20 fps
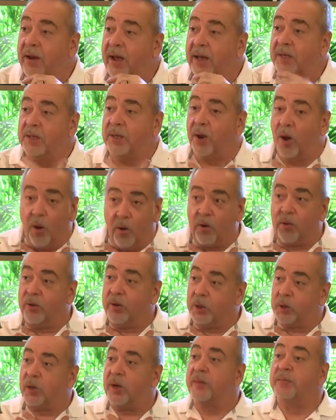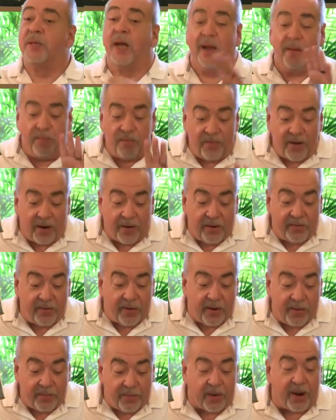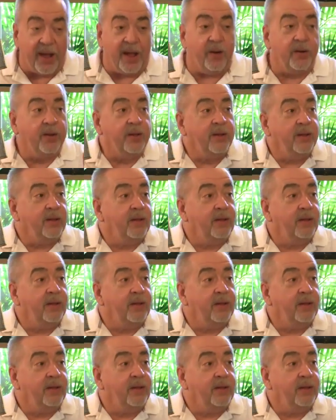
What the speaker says: as an owner in Dreams. I'm very, very proud